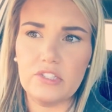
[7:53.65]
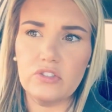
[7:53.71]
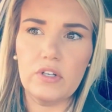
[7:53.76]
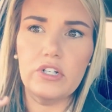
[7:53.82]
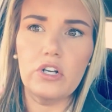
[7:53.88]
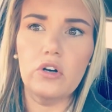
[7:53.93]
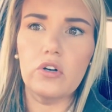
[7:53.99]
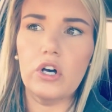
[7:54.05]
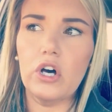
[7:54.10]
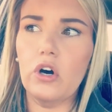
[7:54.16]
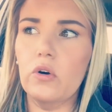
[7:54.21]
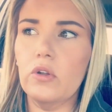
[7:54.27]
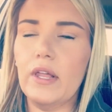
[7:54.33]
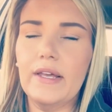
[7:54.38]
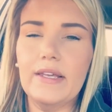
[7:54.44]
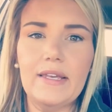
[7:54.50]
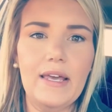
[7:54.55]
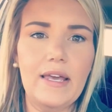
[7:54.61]
So I don't go
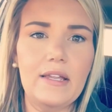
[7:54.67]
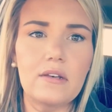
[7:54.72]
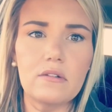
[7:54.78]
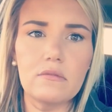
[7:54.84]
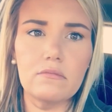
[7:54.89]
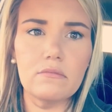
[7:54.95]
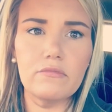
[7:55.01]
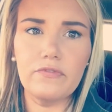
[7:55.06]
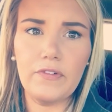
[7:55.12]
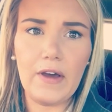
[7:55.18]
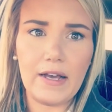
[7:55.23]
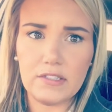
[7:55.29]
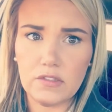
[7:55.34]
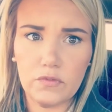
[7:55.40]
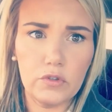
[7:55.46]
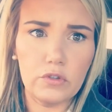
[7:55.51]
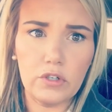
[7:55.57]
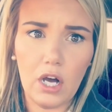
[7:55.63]
like get
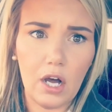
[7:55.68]
fast food